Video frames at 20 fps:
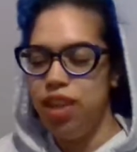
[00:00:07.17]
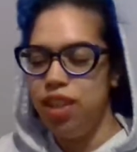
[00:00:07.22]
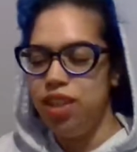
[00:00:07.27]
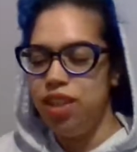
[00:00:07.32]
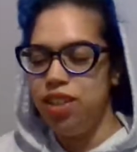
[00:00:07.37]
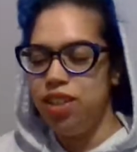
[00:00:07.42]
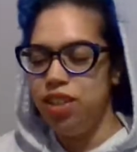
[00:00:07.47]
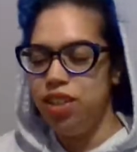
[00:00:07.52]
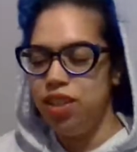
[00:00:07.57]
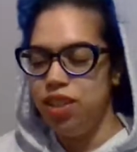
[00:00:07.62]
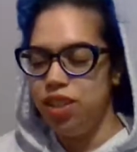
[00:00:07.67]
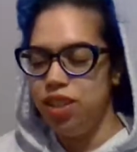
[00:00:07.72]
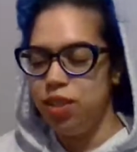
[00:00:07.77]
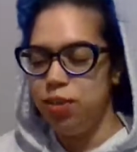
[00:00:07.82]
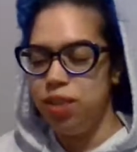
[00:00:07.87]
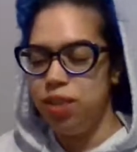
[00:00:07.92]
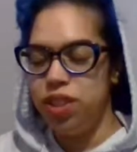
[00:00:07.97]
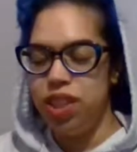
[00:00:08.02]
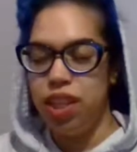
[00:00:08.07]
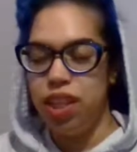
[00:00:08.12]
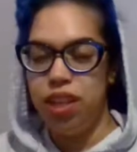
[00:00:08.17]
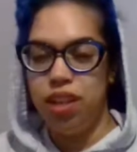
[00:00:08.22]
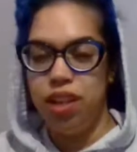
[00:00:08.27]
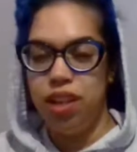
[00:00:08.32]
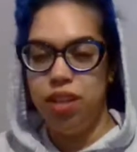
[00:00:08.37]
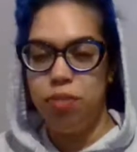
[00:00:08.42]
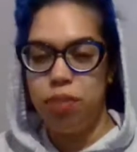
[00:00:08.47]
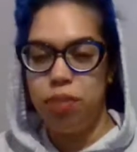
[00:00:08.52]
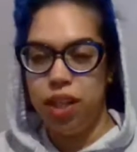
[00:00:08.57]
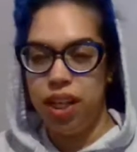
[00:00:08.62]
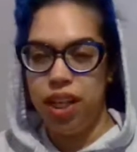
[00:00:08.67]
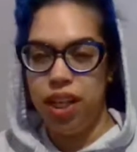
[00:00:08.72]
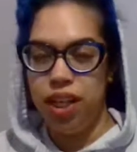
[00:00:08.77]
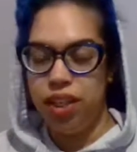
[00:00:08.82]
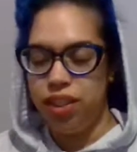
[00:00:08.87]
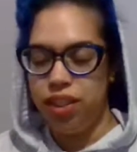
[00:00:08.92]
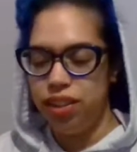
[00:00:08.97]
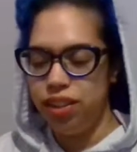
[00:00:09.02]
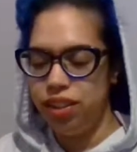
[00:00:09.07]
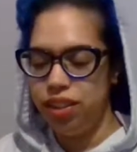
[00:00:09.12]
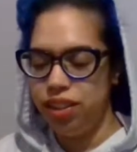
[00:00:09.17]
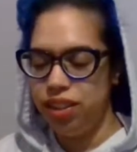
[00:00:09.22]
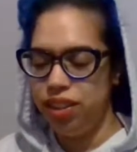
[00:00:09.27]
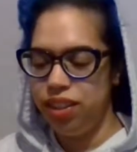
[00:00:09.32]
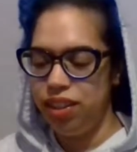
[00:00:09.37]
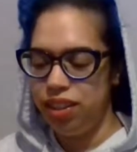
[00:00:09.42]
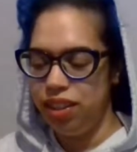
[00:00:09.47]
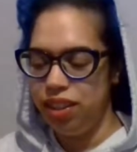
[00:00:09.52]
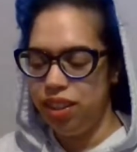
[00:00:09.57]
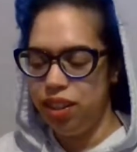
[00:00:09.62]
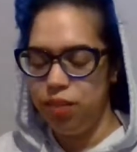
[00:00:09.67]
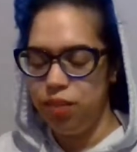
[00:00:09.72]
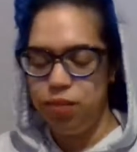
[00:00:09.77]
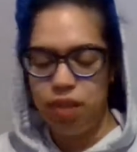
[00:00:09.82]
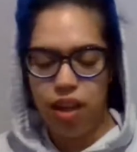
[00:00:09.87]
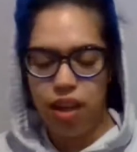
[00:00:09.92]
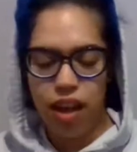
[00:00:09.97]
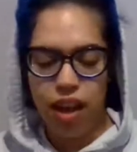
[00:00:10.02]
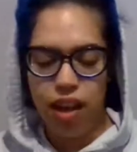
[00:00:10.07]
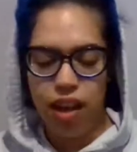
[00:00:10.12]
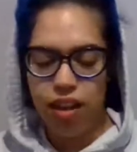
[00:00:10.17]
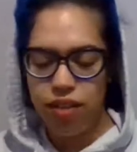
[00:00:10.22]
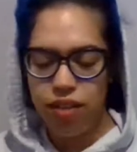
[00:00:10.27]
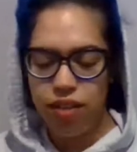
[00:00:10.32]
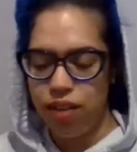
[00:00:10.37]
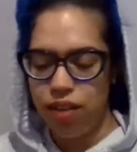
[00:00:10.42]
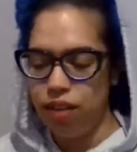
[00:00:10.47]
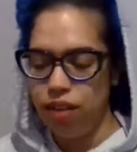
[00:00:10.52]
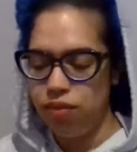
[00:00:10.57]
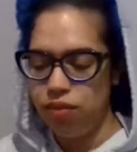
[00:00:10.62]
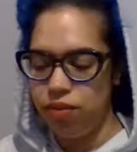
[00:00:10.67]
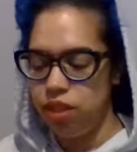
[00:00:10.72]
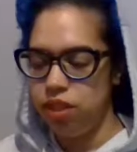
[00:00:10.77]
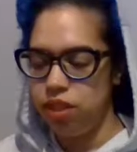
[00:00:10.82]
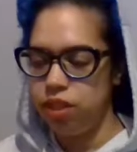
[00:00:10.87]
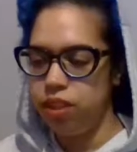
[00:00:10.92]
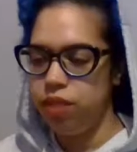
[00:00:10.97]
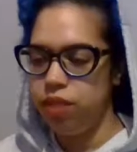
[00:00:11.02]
So this was an unplanned live, obviously.